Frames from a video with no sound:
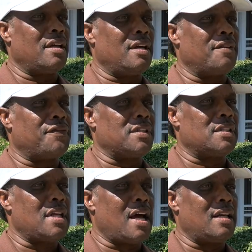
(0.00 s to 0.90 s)
If
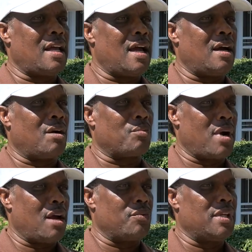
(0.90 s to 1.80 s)
he's not
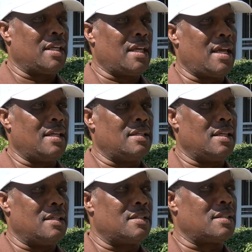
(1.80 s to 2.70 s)
around the gate
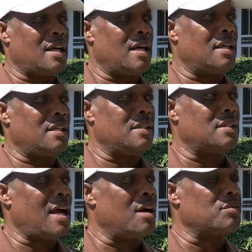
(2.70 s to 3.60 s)
inside,
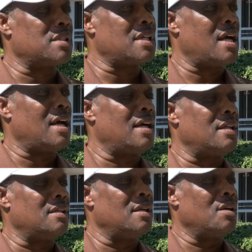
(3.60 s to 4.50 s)
he's
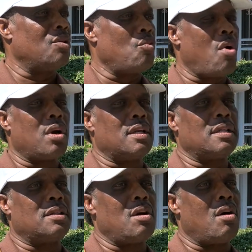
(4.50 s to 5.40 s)
outside walking
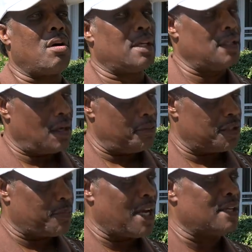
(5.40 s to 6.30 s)
the dog. He
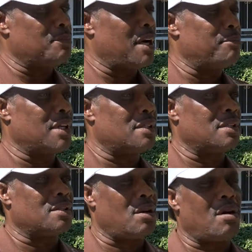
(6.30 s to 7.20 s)
comes past my
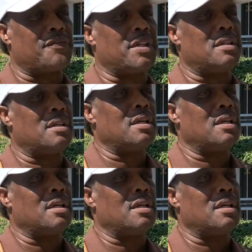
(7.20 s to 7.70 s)
business often.